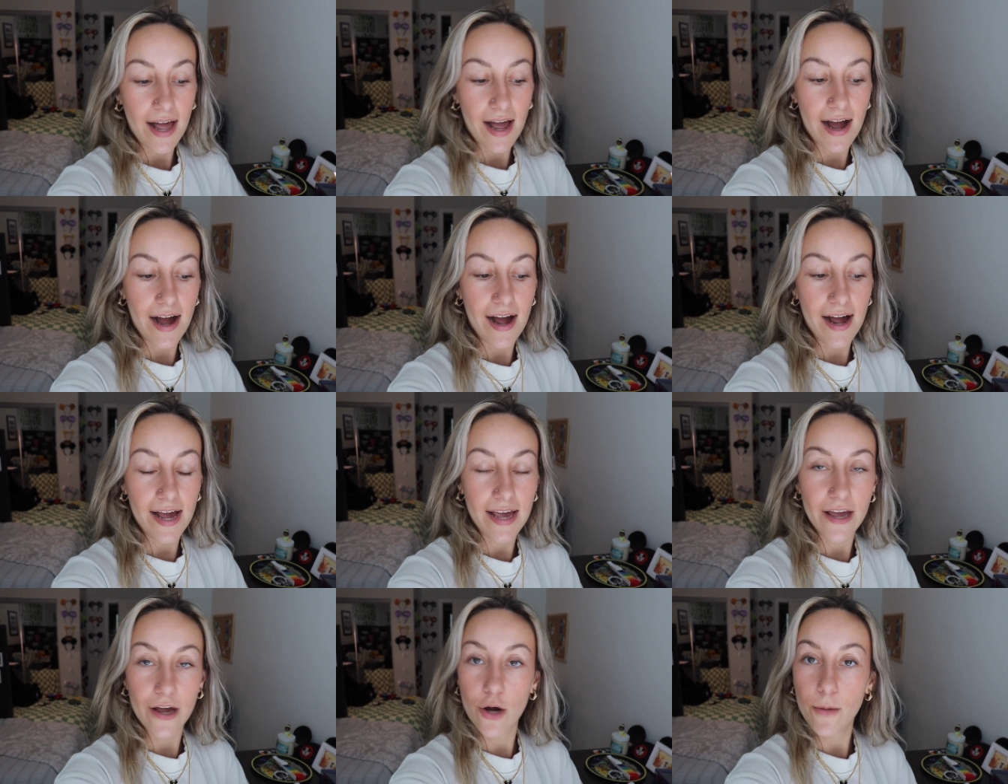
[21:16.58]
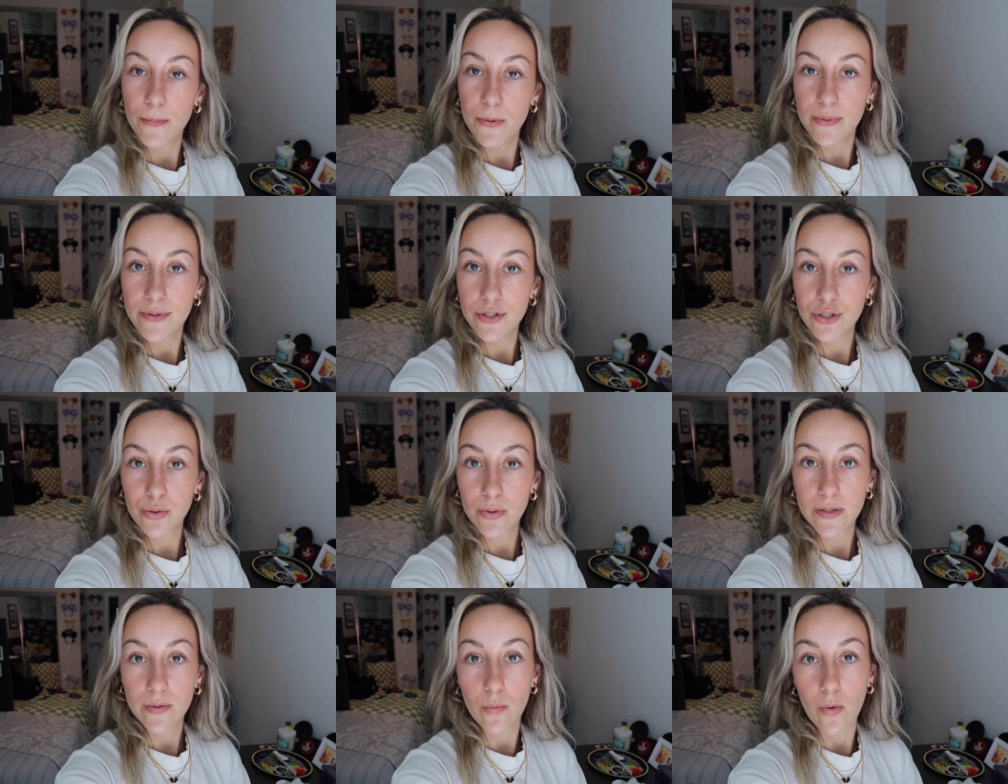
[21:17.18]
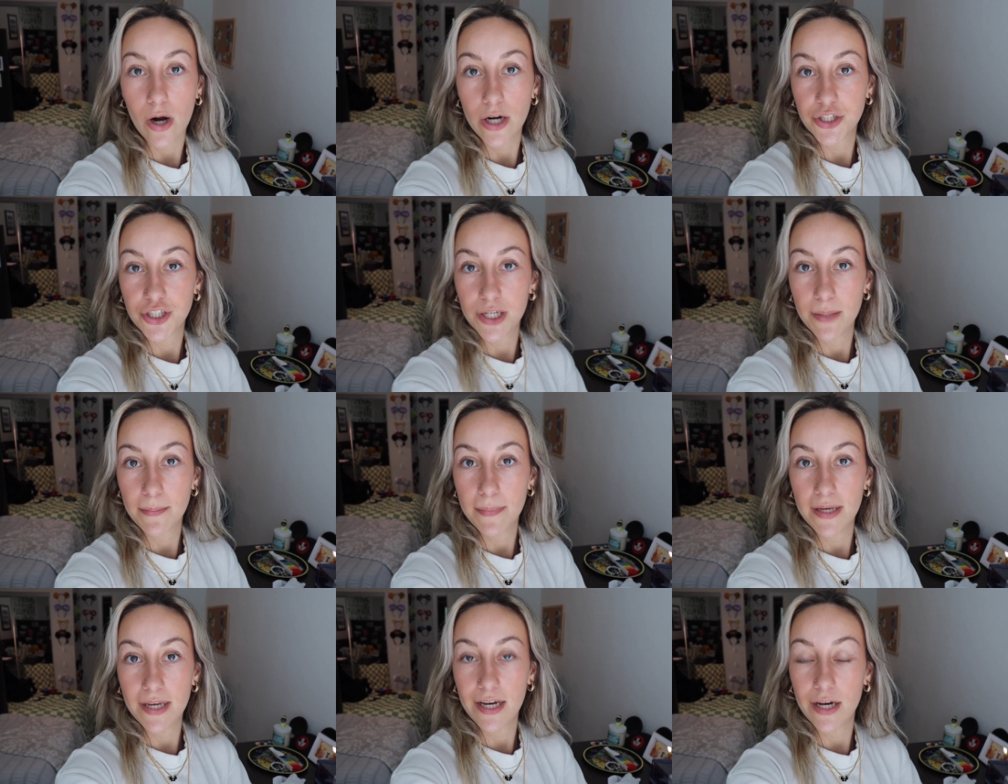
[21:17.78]
I hope you enjoyed
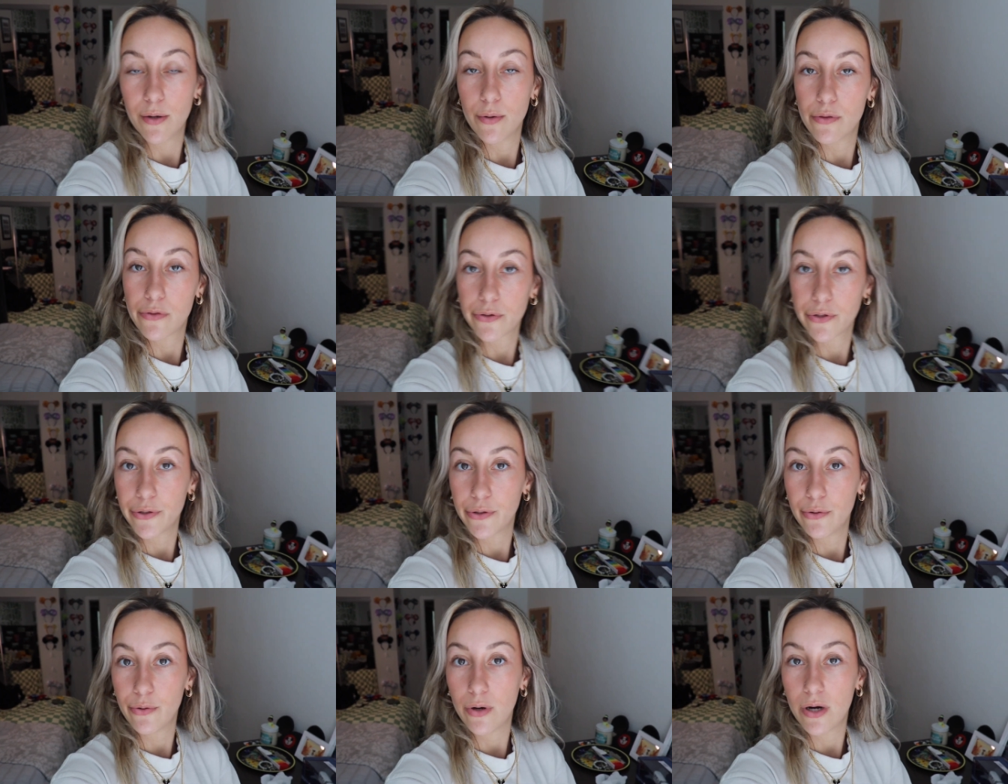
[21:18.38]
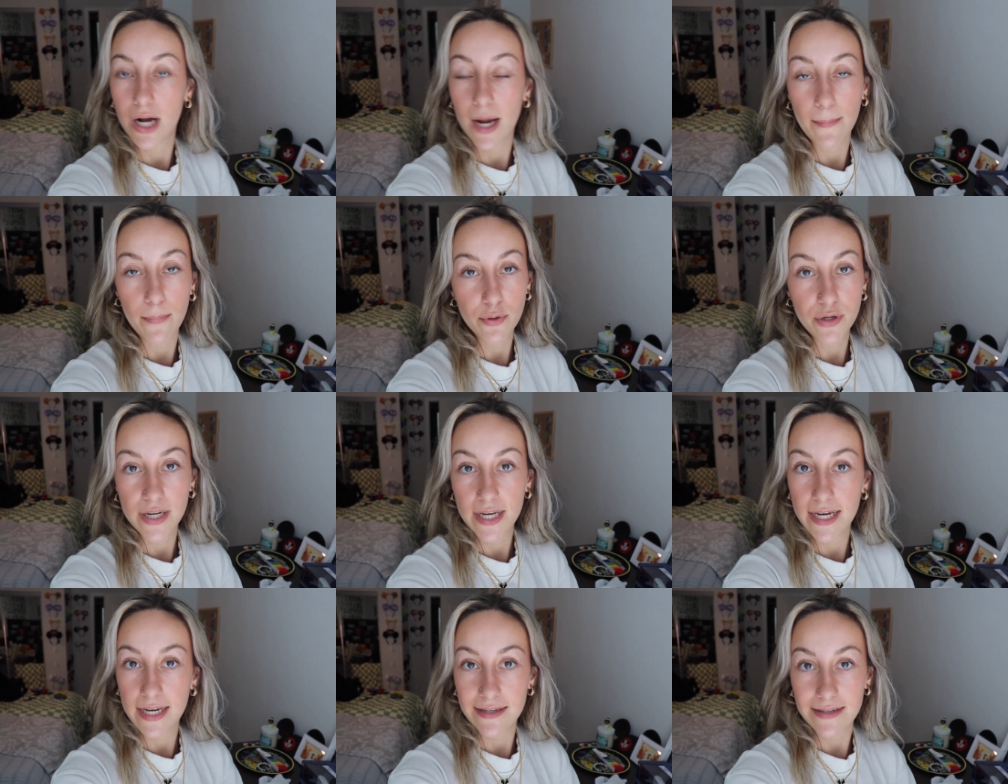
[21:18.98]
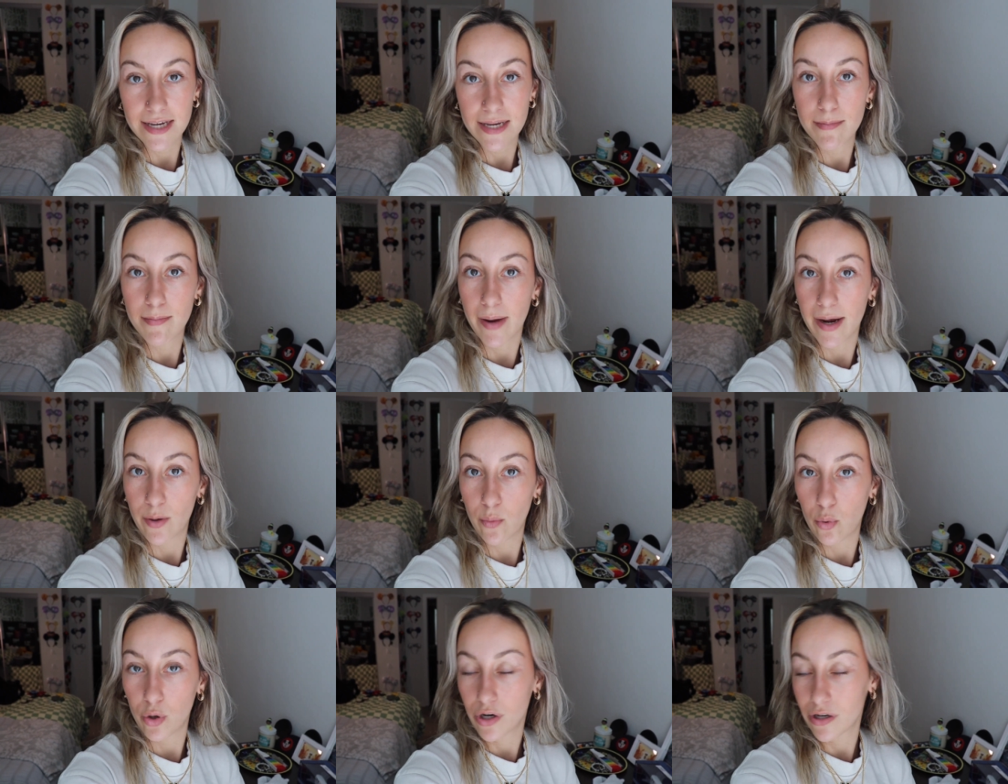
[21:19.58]
watching me go through a couple days in
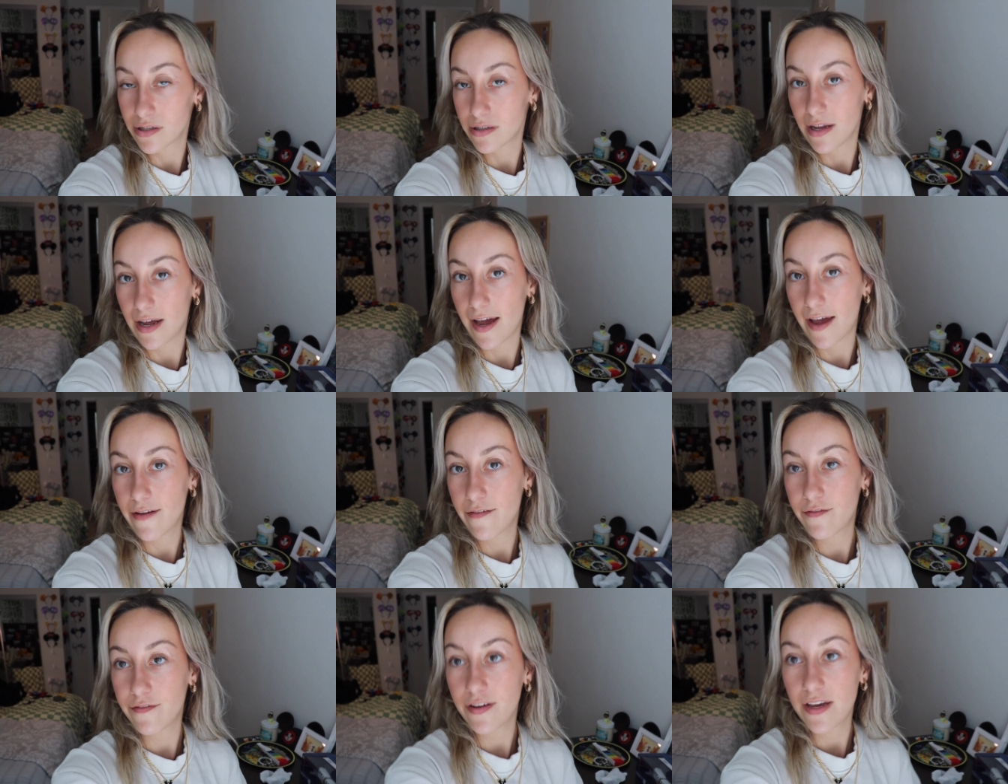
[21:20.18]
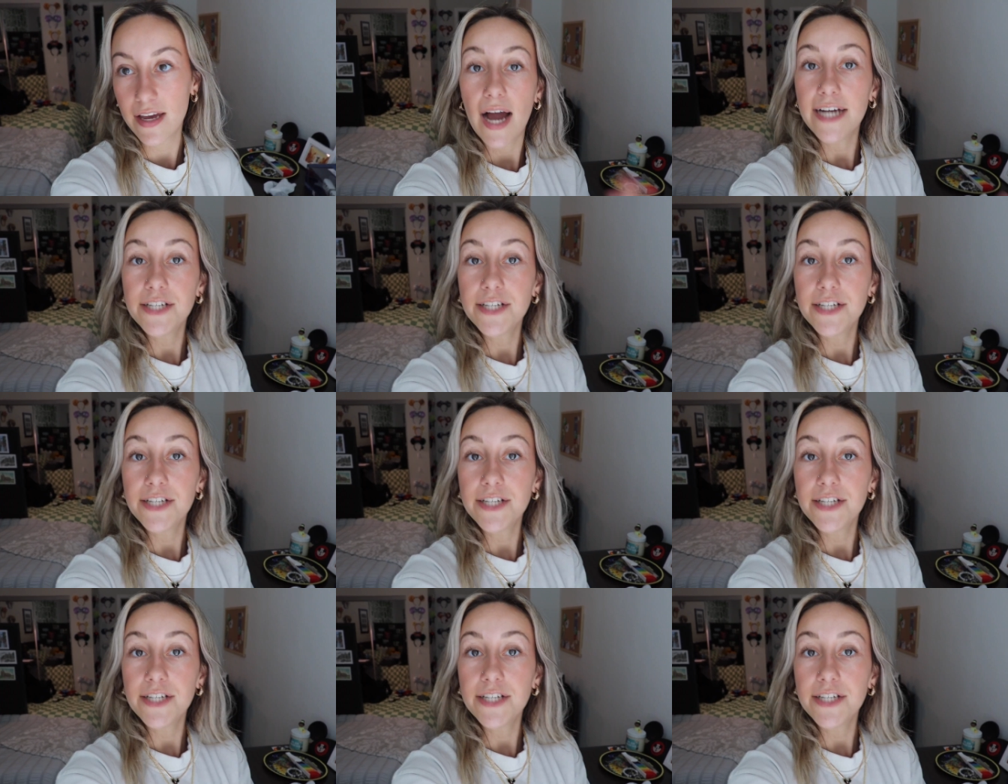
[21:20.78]
my work life